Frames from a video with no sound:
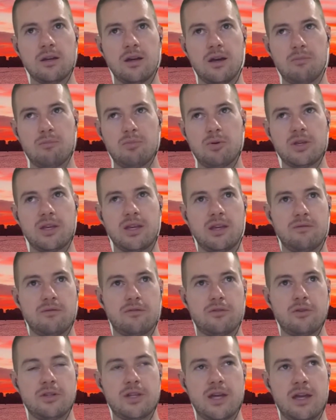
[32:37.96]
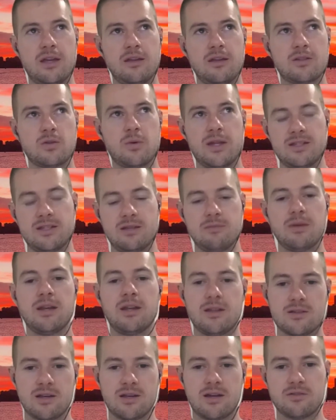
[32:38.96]
and booking in for a date 20
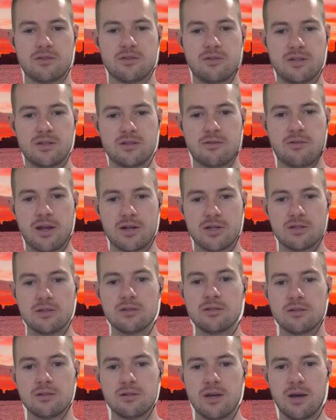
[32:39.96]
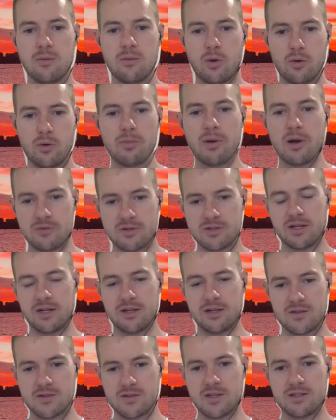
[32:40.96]
minutes after an interaction. And we were wow. both still
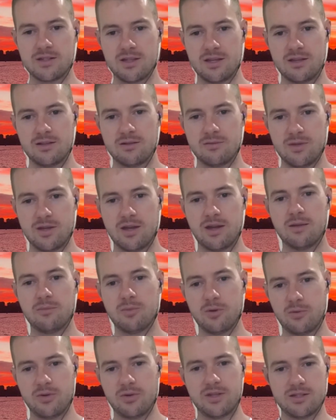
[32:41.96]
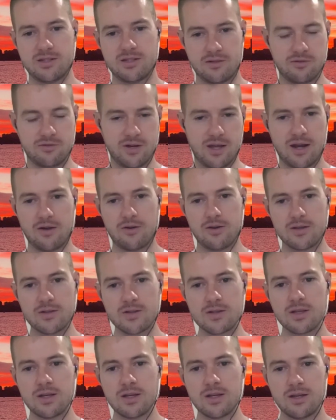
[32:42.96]
in the city, yeah, but within different
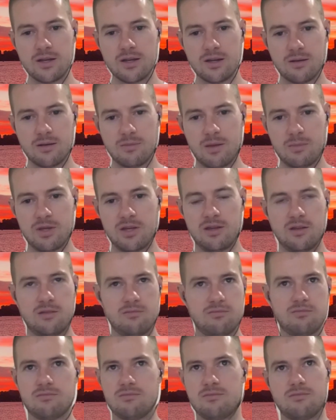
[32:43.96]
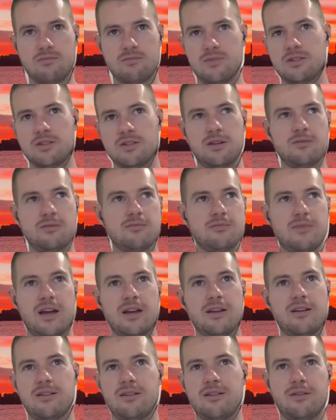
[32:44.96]
areas, maybe I don't know,
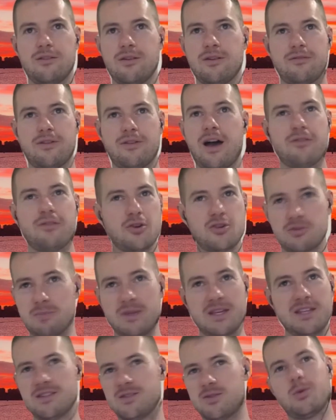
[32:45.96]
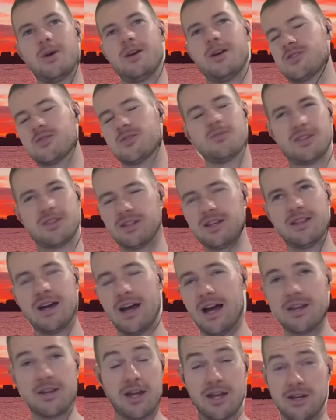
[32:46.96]
500 meters away or something like
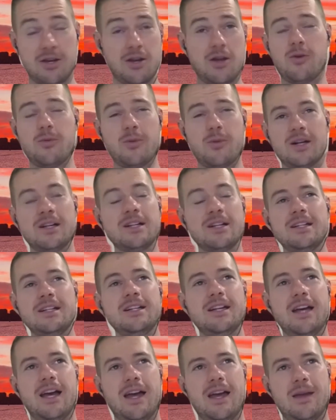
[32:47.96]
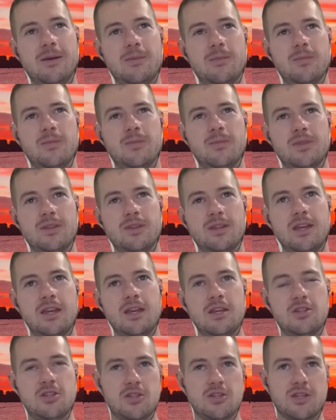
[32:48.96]
that. I, I don't know, but um,
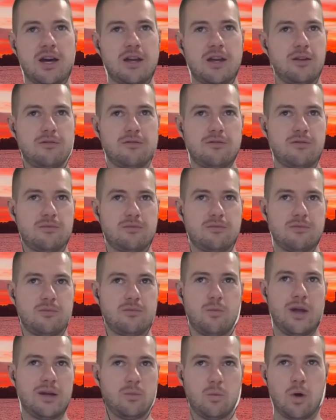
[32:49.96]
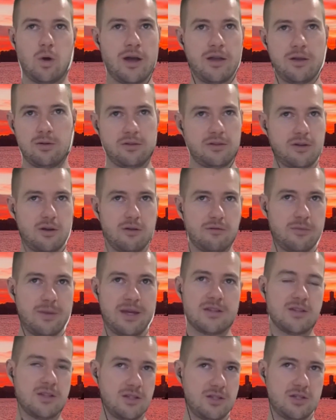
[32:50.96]
it just kind of went wild over
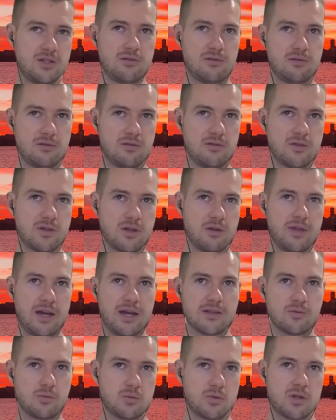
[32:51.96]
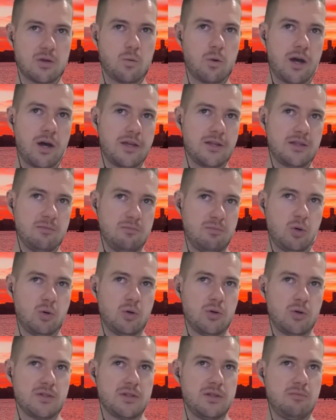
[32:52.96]
message. So that's also why it's
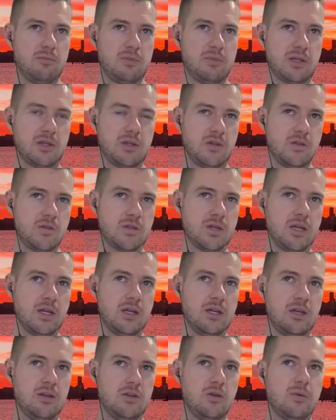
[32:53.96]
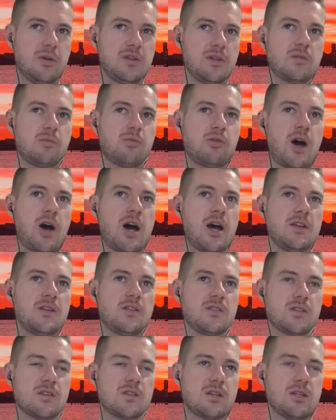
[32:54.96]
important because you'll be
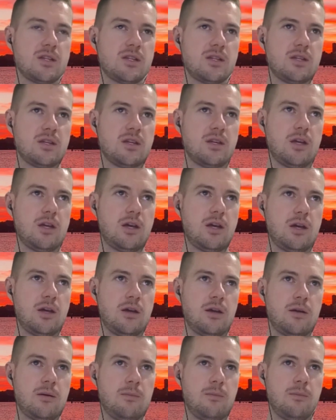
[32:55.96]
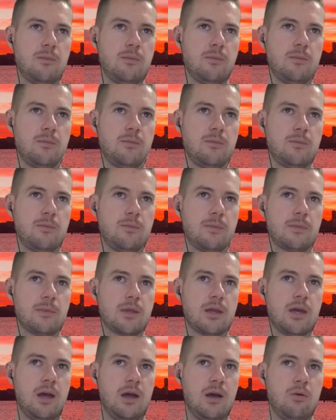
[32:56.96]
surprised um,
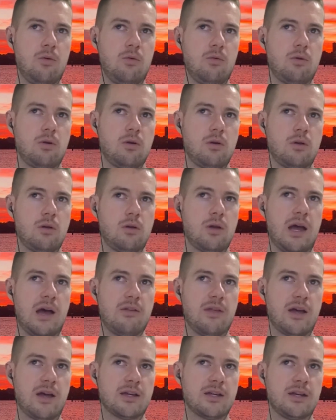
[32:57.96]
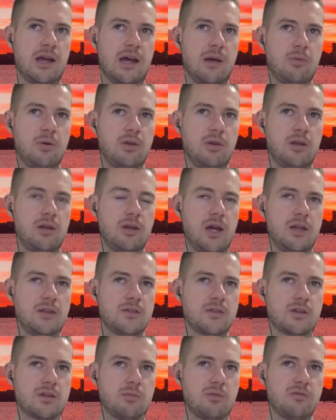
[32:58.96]
how how that can happen. And
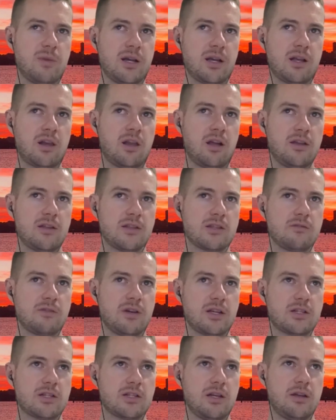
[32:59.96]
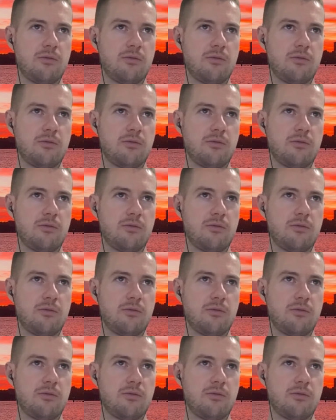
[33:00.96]
and some of my clients have actually